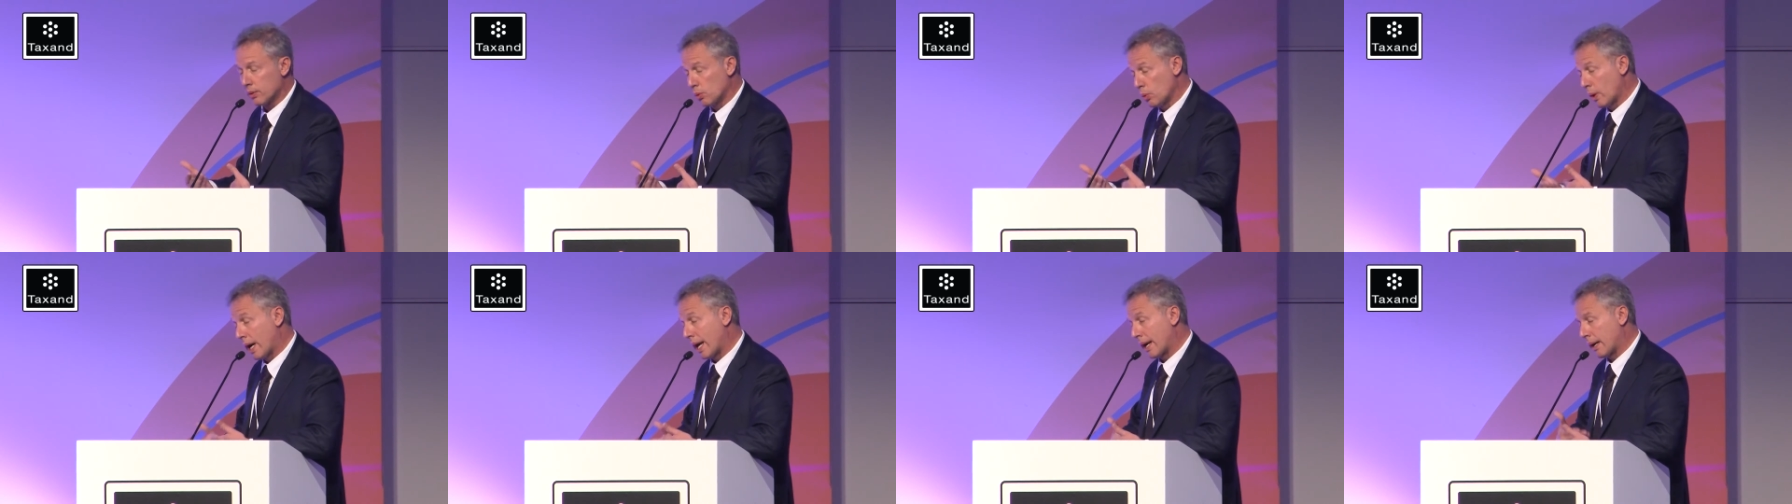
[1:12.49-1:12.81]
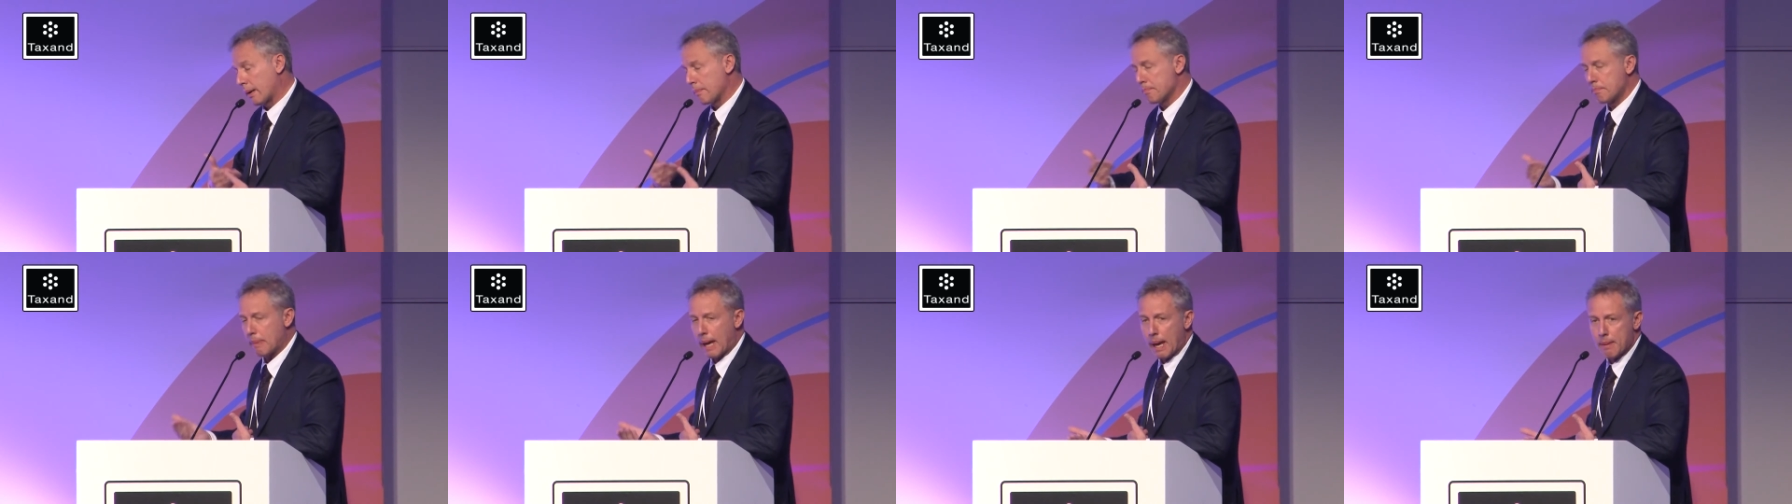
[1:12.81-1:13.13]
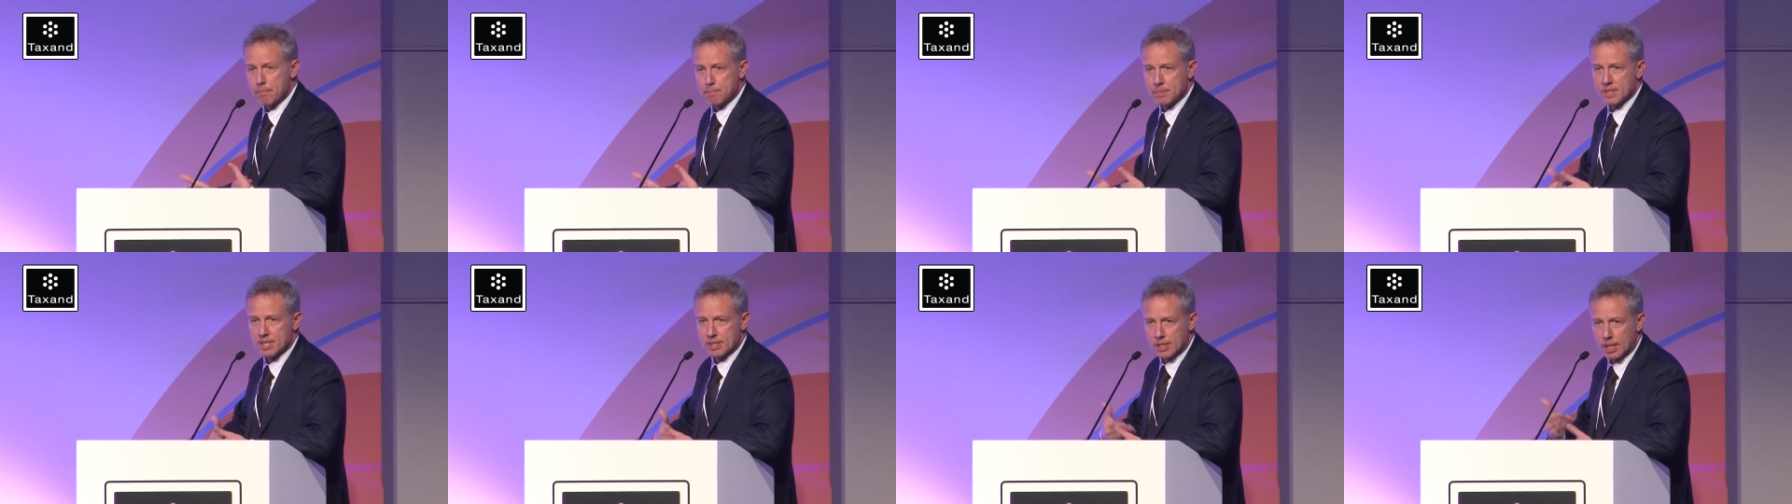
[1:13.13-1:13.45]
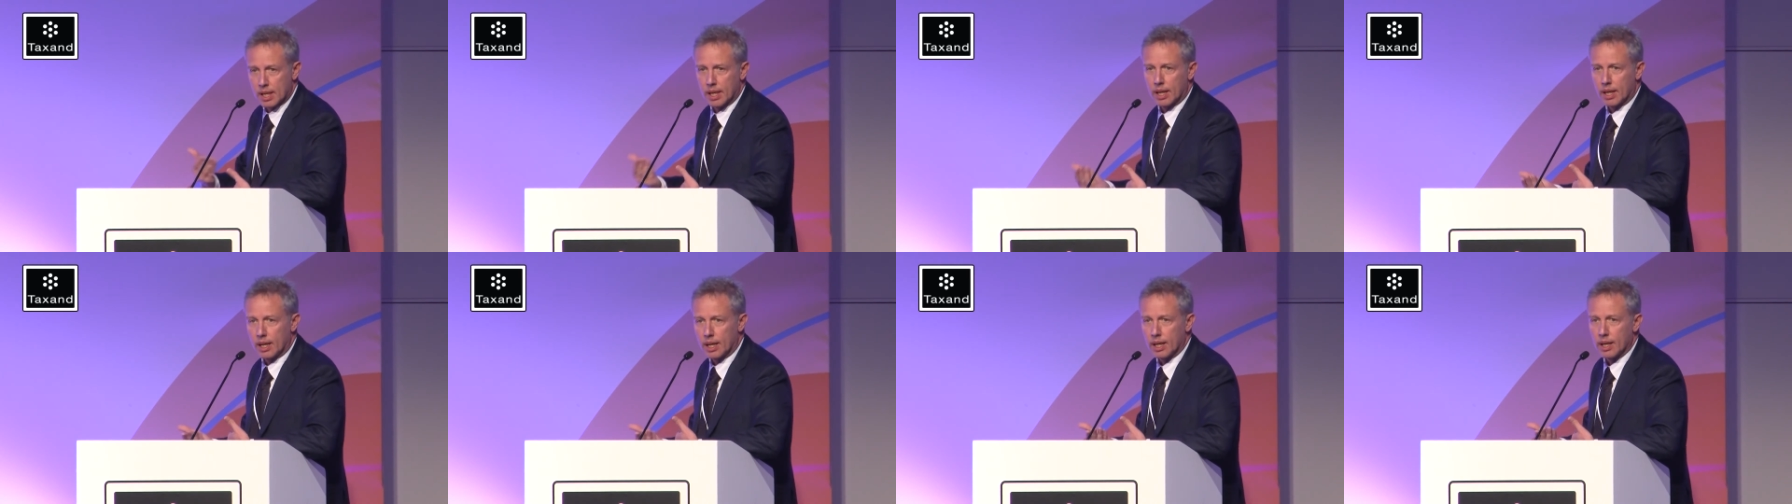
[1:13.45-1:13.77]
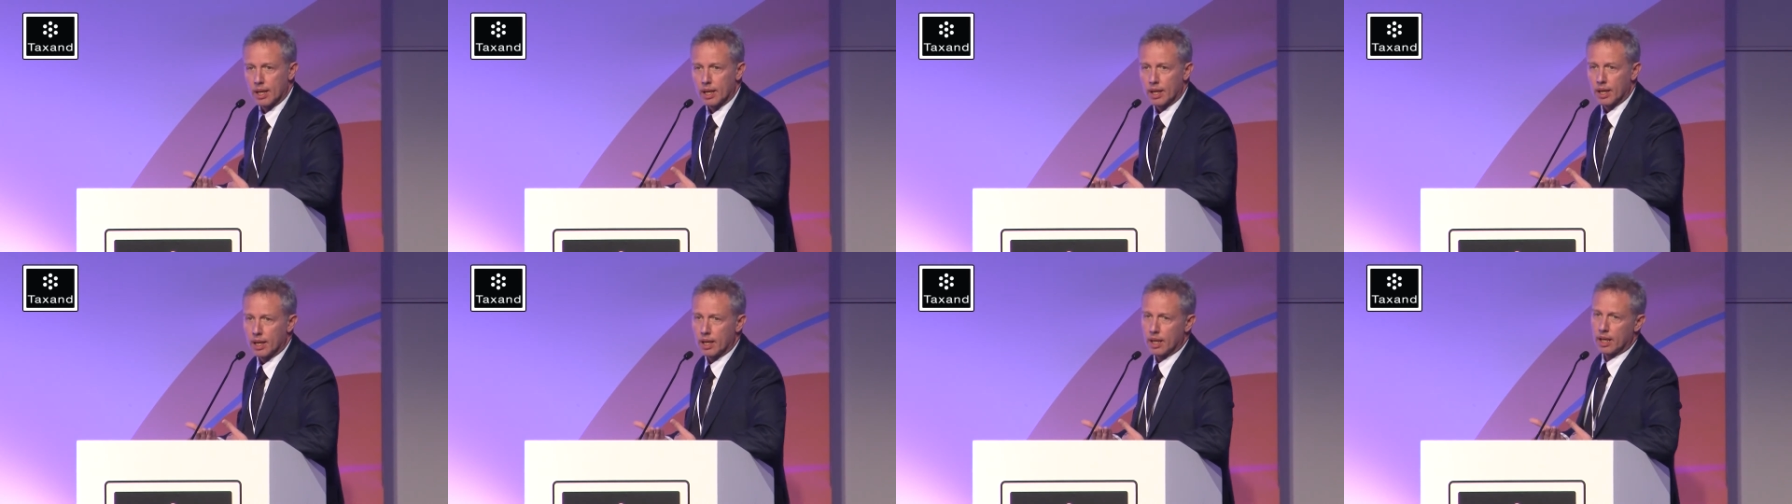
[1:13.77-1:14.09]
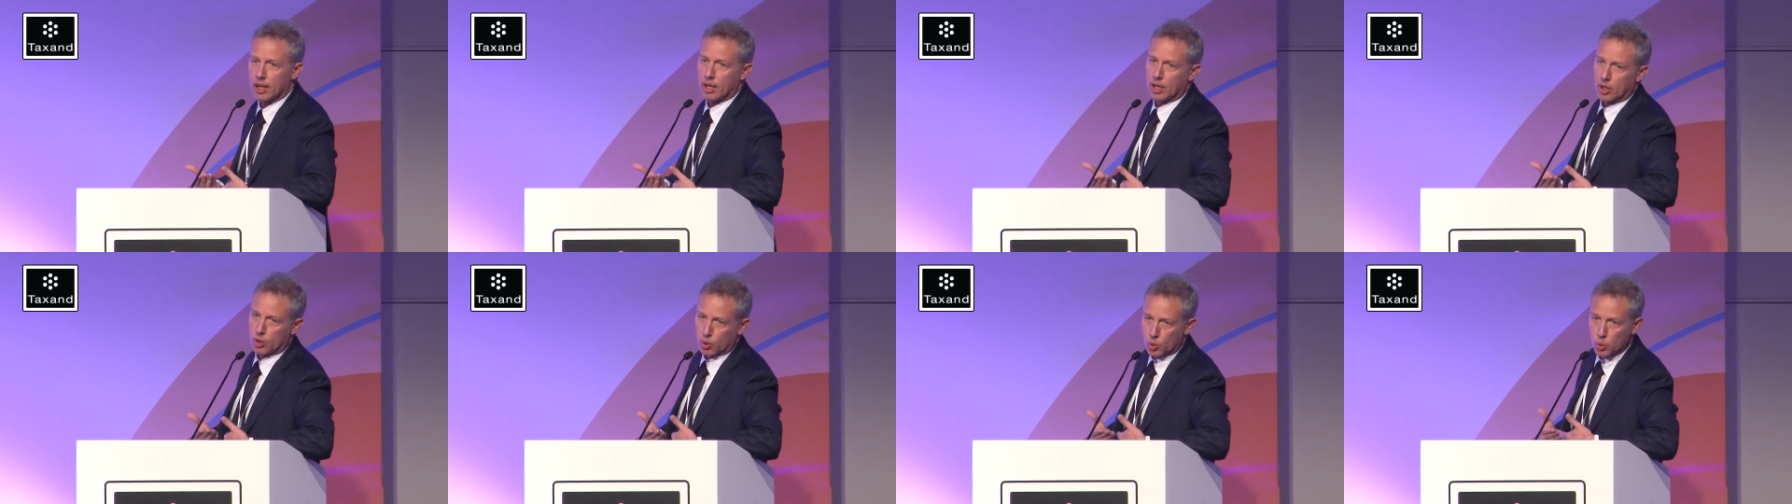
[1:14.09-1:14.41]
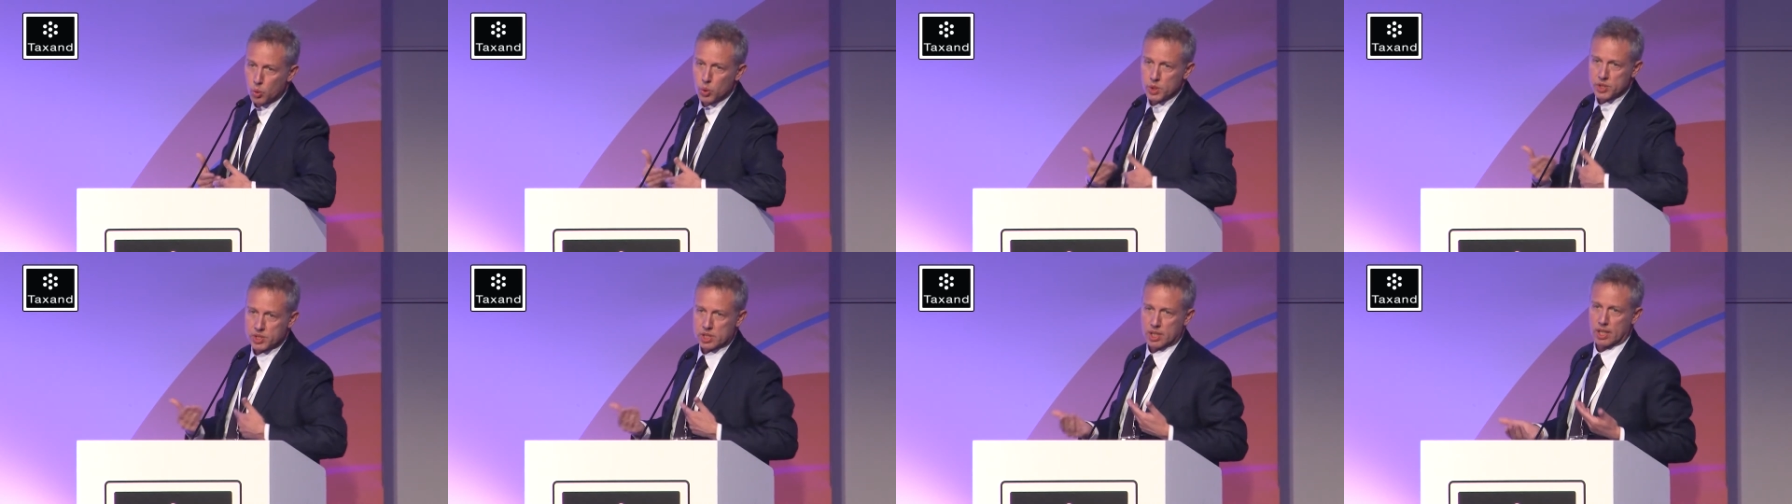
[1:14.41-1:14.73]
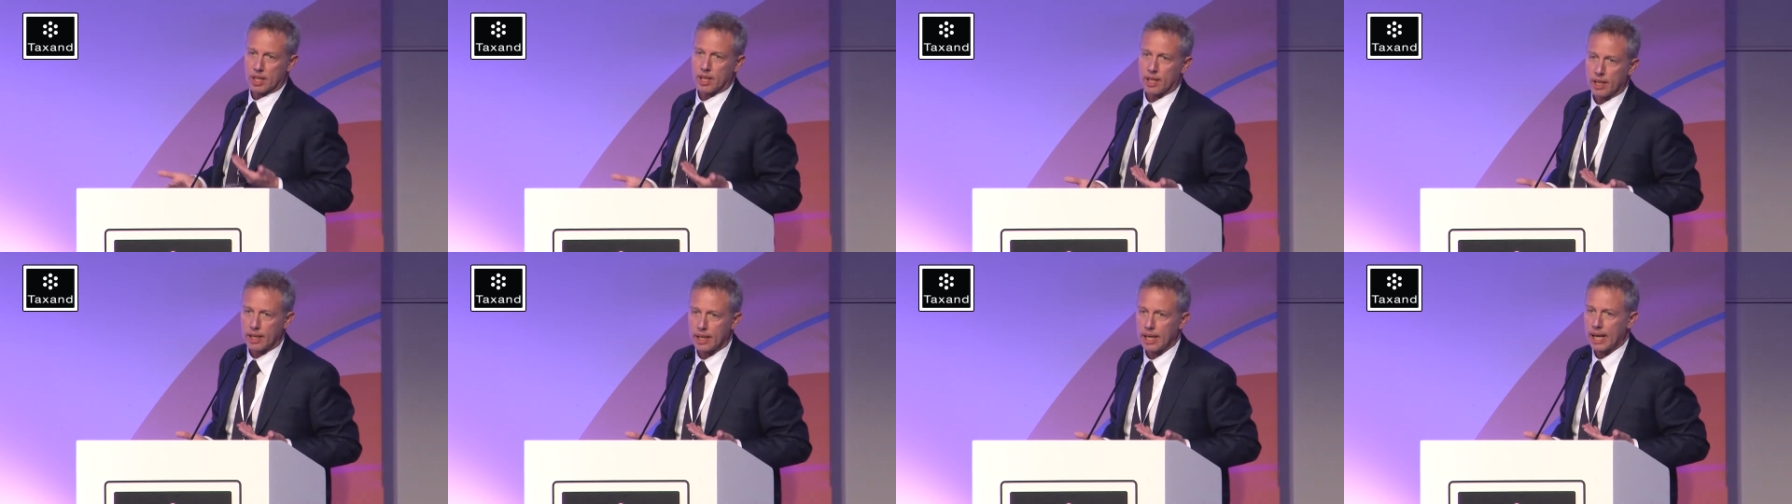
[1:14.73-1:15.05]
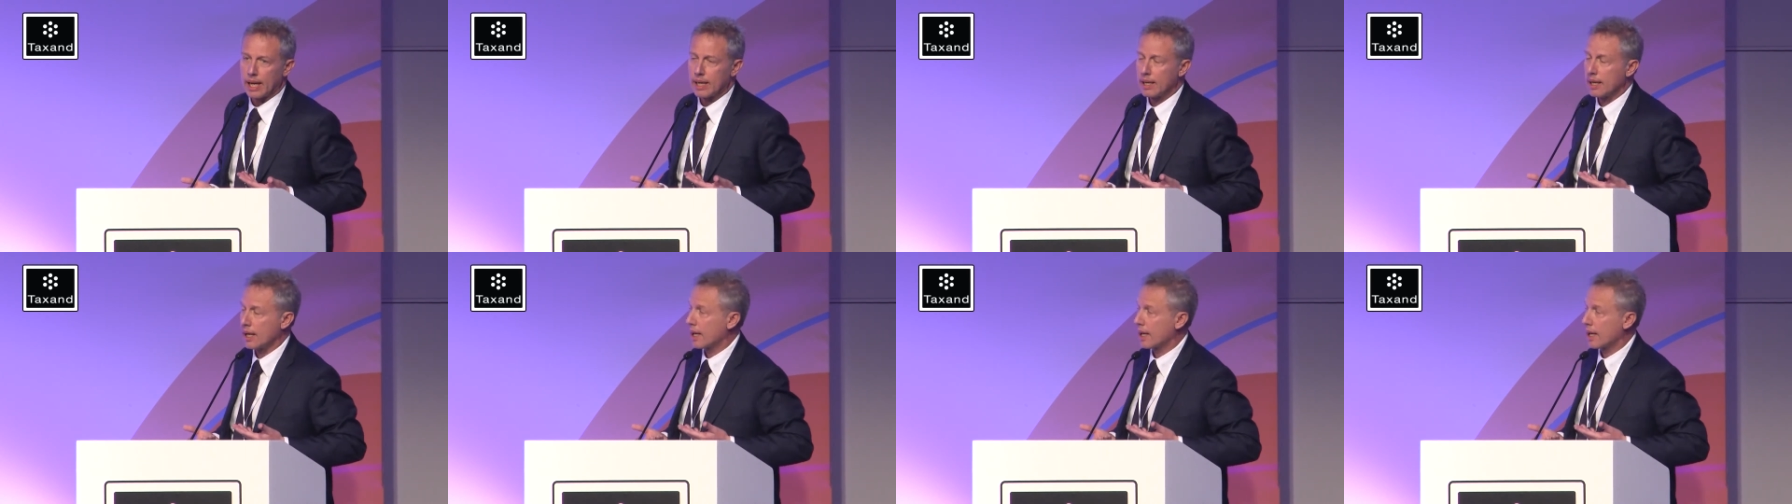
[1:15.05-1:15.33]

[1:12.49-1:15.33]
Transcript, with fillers: where BEPS rules can,